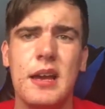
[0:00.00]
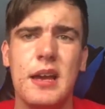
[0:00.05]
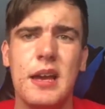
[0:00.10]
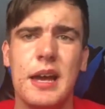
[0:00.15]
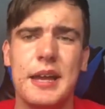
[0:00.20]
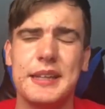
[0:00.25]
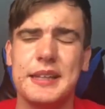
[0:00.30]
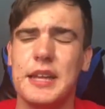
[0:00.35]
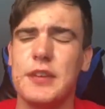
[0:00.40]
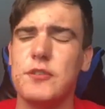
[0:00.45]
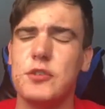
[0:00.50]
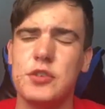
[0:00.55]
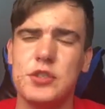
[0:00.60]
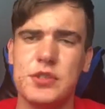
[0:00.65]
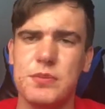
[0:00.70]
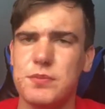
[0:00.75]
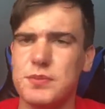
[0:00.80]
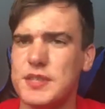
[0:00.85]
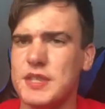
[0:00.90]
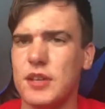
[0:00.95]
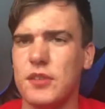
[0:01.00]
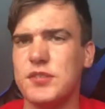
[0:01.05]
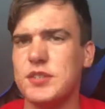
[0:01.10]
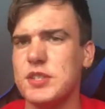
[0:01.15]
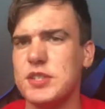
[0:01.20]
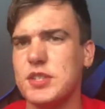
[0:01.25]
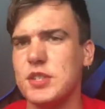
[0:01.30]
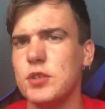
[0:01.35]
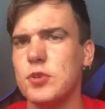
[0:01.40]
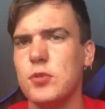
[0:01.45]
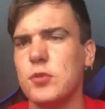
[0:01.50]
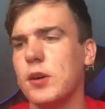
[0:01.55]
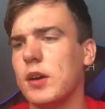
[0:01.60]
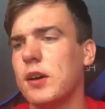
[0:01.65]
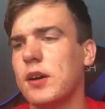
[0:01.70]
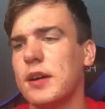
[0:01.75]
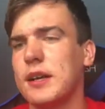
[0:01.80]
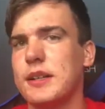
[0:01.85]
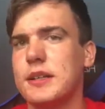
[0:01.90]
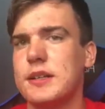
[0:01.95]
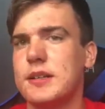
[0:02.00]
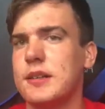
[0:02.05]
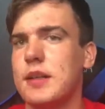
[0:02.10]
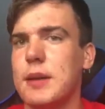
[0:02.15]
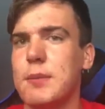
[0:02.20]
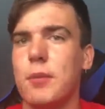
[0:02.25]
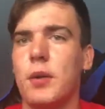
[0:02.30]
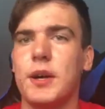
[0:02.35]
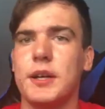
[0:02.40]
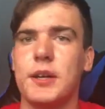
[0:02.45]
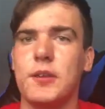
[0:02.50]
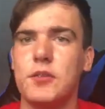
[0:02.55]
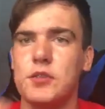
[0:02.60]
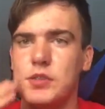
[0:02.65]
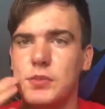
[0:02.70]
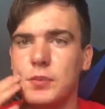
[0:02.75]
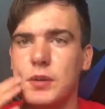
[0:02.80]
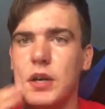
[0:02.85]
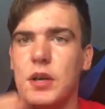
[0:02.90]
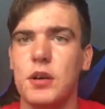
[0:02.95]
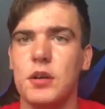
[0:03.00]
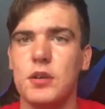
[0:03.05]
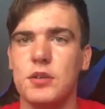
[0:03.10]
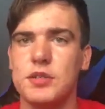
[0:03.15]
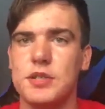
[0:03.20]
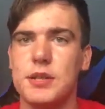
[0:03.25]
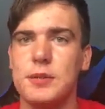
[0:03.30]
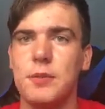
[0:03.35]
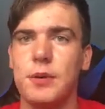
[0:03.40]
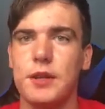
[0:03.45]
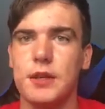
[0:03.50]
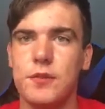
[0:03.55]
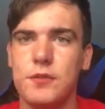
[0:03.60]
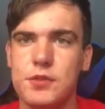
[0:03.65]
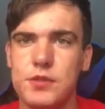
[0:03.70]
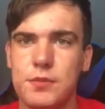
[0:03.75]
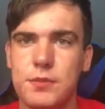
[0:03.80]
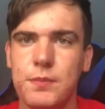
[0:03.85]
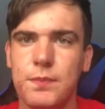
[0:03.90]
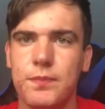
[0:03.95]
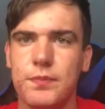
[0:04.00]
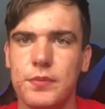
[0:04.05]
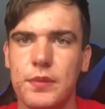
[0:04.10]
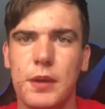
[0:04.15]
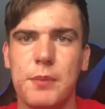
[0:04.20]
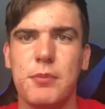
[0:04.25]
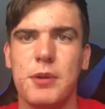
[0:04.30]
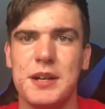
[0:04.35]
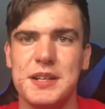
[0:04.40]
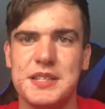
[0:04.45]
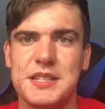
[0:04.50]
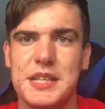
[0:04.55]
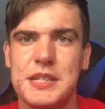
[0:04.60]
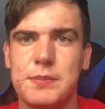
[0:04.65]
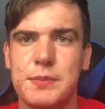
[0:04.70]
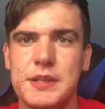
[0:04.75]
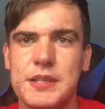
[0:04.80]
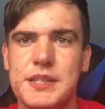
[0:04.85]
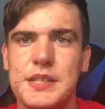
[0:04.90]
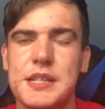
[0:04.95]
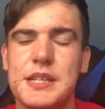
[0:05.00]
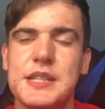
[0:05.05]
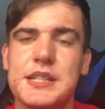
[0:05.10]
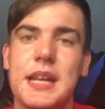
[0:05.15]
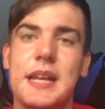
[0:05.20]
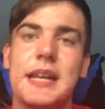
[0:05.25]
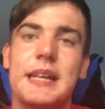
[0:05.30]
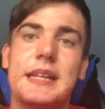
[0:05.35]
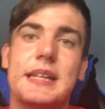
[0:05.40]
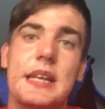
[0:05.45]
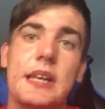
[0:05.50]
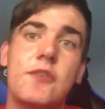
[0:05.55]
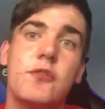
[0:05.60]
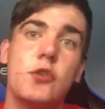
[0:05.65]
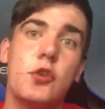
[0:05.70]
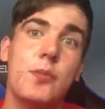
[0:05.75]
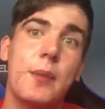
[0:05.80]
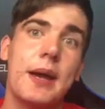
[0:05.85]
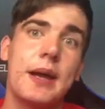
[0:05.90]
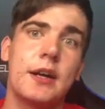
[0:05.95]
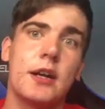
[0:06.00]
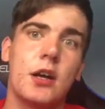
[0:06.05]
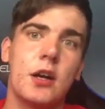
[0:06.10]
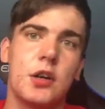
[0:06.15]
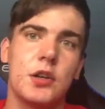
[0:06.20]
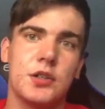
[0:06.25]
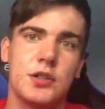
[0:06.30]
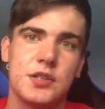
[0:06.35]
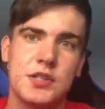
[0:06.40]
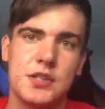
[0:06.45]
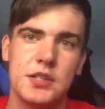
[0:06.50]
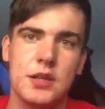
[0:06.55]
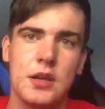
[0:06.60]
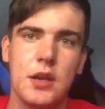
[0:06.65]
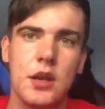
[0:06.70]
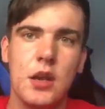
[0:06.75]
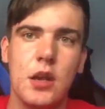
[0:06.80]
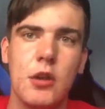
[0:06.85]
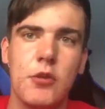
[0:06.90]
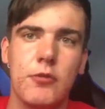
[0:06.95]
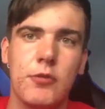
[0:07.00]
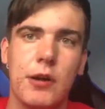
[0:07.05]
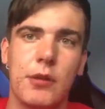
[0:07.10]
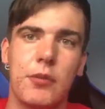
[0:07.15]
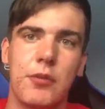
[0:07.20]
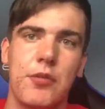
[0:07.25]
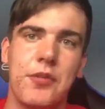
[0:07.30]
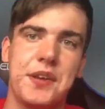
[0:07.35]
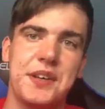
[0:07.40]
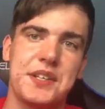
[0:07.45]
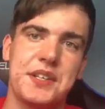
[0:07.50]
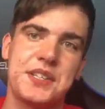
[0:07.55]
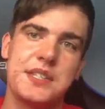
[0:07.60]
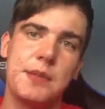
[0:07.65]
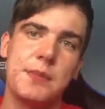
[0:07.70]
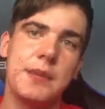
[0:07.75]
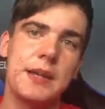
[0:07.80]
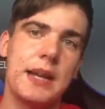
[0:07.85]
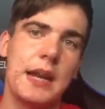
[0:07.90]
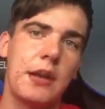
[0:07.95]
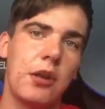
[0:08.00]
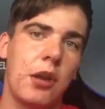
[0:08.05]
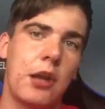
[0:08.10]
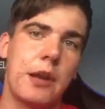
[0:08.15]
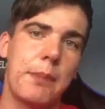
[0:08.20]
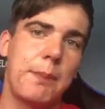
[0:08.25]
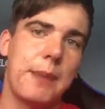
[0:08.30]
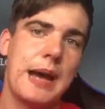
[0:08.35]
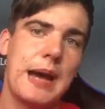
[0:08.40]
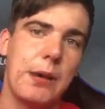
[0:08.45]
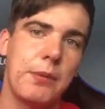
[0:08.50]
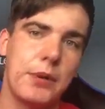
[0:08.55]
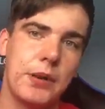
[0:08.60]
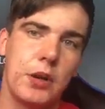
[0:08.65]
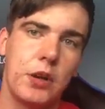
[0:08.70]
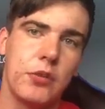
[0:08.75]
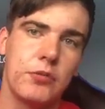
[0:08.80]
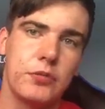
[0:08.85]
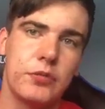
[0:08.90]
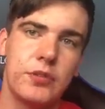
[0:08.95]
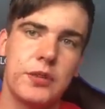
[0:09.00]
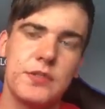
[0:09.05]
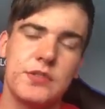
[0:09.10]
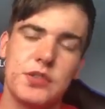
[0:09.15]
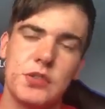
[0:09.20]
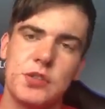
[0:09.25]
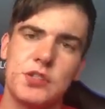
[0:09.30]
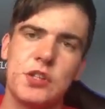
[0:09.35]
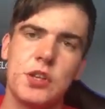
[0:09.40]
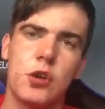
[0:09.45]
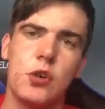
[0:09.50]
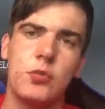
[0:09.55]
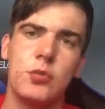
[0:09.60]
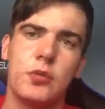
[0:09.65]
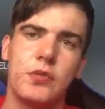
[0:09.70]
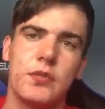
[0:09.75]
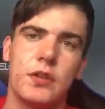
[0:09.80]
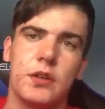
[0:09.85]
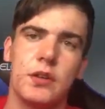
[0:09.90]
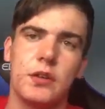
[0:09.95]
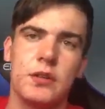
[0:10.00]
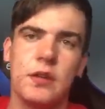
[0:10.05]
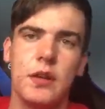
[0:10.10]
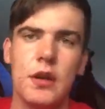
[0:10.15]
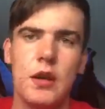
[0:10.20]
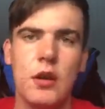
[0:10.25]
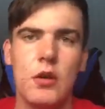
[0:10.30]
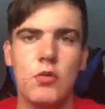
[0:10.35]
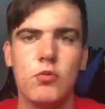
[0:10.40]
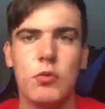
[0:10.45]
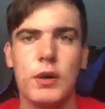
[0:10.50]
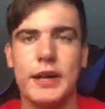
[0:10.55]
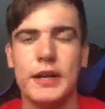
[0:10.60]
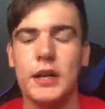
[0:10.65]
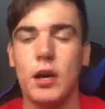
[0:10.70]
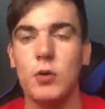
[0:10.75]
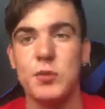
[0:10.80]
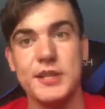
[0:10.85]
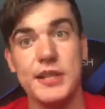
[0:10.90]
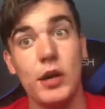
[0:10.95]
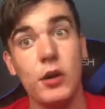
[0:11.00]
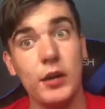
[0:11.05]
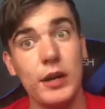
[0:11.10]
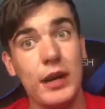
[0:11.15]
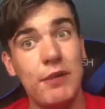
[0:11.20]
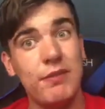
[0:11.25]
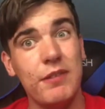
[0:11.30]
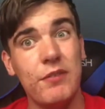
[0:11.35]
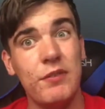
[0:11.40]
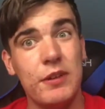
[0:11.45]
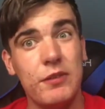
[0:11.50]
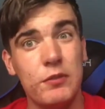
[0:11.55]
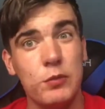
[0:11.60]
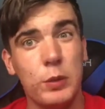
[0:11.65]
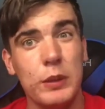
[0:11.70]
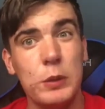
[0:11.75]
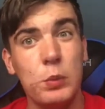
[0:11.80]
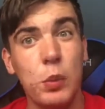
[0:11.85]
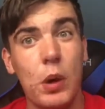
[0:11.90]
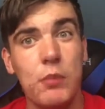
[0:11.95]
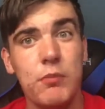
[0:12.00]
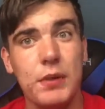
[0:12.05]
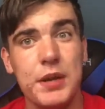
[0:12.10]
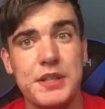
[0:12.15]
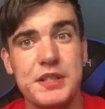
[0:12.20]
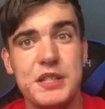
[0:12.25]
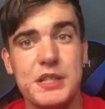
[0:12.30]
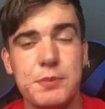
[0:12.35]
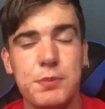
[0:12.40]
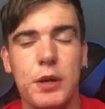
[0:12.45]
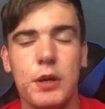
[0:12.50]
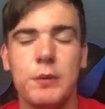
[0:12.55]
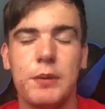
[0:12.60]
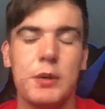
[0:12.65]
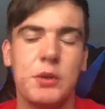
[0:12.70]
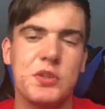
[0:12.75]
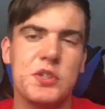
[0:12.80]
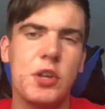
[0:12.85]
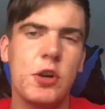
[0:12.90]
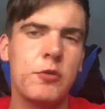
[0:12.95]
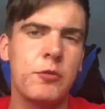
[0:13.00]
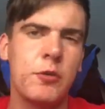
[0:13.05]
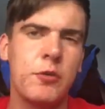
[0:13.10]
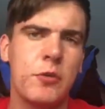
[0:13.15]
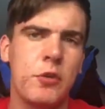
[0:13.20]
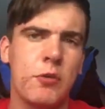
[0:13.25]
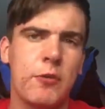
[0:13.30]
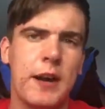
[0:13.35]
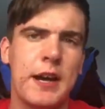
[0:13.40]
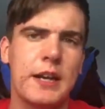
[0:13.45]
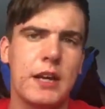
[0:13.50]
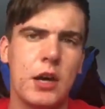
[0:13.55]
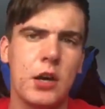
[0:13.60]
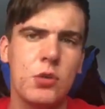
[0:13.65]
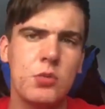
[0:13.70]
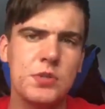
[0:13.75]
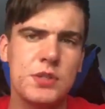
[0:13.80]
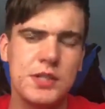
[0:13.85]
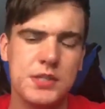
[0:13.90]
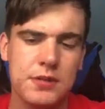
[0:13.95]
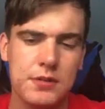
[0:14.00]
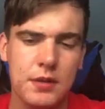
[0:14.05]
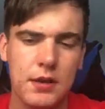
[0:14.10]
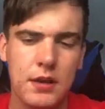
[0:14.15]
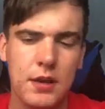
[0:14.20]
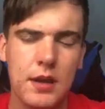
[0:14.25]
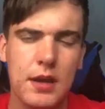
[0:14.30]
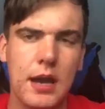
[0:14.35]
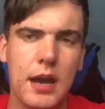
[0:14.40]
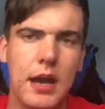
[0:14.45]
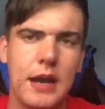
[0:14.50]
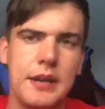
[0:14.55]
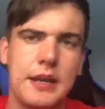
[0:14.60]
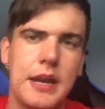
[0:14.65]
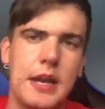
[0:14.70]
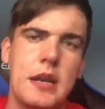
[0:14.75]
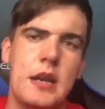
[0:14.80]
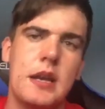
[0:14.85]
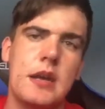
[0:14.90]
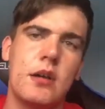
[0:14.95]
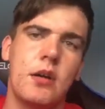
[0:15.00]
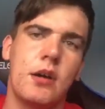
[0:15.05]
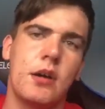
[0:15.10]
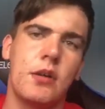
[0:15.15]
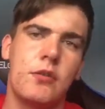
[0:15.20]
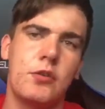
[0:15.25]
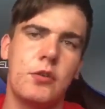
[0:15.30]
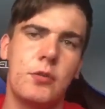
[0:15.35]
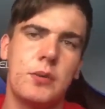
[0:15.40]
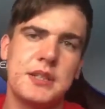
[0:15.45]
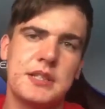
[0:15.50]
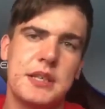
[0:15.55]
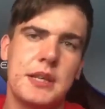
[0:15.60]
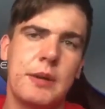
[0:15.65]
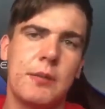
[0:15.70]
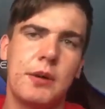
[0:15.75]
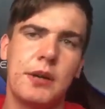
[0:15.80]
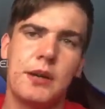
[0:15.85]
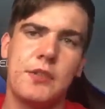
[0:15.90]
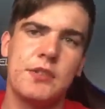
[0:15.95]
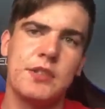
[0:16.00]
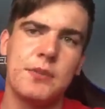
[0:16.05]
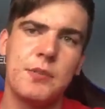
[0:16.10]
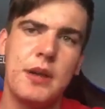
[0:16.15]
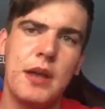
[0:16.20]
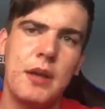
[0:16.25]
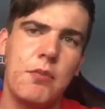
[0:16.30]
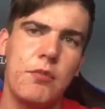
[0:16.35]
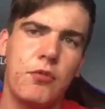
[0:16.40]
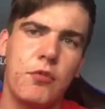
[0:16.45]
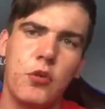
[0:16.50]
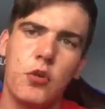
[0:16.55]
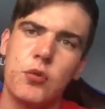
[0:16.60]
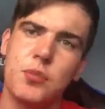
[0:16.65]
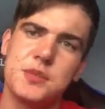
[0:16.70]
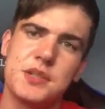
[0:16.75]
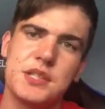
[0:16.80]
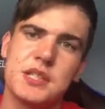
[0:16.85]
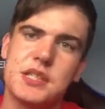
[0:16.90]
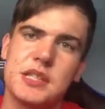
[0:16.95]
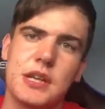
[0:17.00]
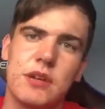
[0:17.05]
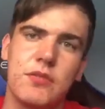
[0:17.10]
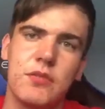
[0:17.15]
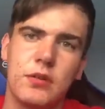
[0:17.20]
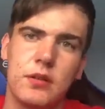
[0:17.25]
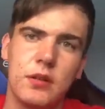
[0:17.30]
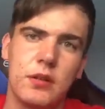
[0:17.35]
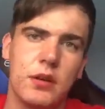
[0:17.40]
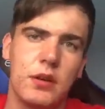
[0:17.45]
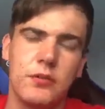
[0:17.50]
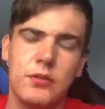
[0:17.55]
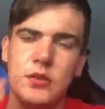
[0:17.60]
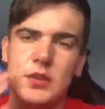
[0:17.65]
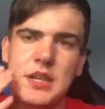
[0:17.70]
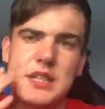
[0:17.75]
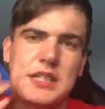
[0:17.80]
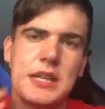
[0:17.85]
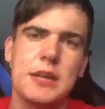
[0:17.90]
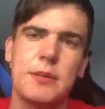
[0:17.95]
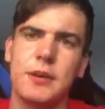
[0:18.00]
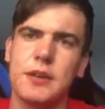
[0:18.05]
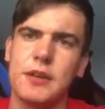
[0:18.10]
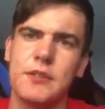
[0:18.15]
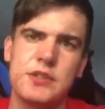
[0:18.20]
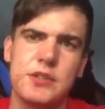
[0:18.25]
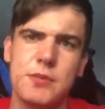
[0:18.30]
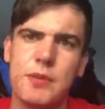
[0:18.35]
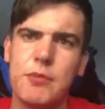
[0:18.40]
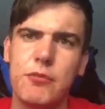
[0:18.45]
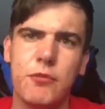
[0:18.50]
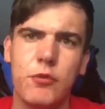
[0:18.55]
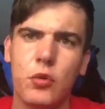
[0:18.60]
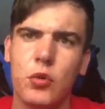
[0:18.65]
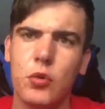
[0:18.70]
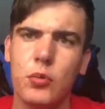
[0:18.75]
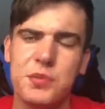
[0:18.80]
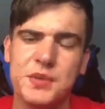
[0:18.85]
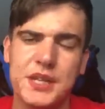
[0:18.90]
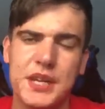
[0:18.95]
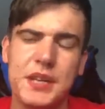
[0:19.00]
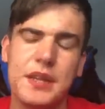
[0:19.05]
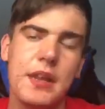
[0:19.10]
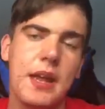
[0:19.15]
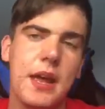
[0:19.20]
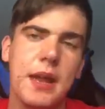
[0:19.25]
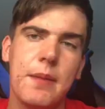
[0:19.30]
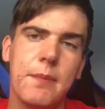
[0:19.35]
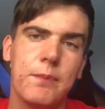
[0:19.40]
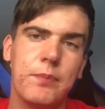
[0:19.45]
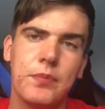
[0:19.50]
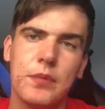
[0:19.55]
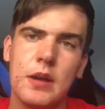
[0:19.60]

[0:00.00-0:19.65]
And they give you some stuff to do, like they might give you some cards, they might give you some like practice SBCs, and they give you better cards throughout the thing to simulate like the power curve of FIFA. So you start off with the rare golds. They are going to have their FIFA 21 ratings, by the way. You'll start off with your rare golds, and then like a few weeks in they might give you some informs and stuff, like a few days in they might give you some informs, and then